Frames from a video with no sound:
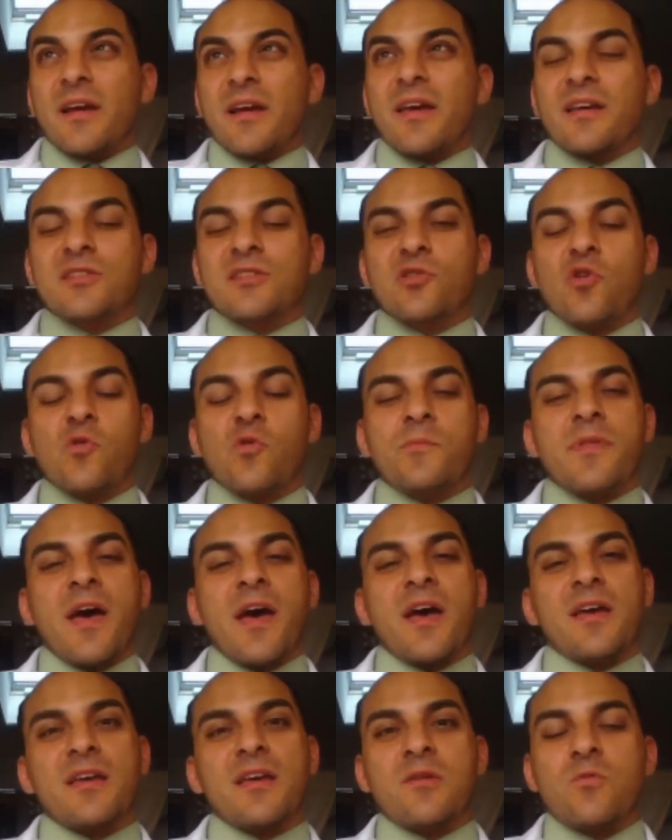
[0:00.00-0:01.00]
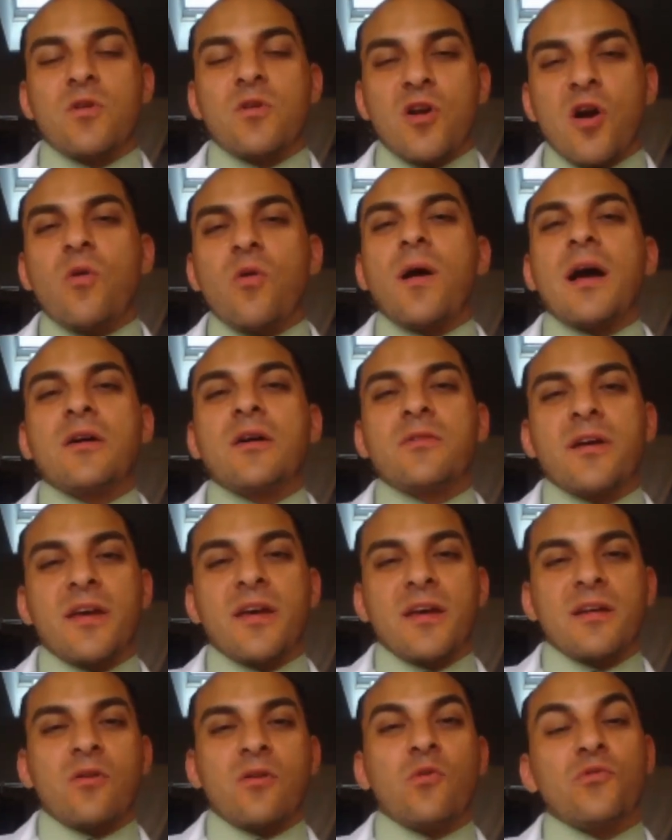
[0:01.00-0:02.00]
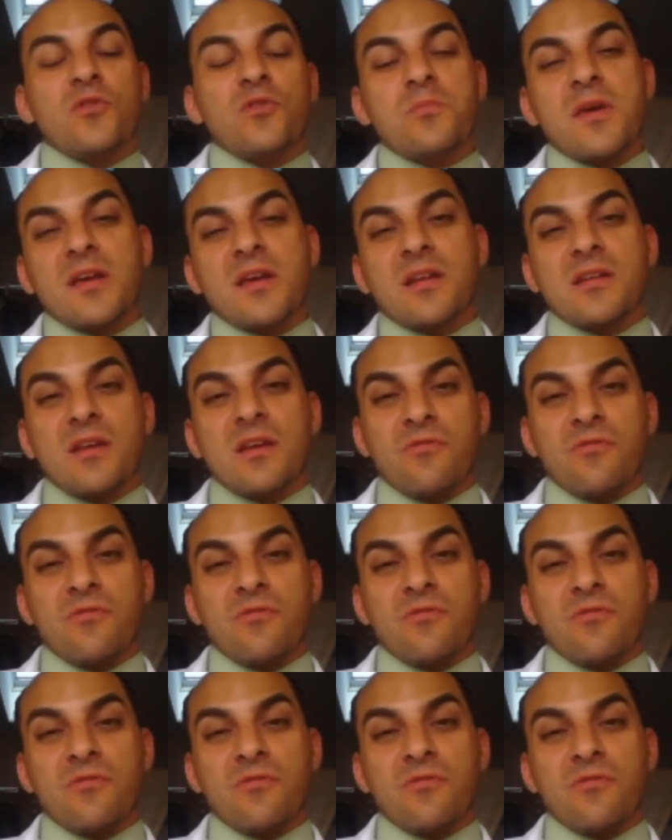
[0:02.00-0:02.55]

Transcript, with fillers: I guess, hope that it will go out and hopefully make a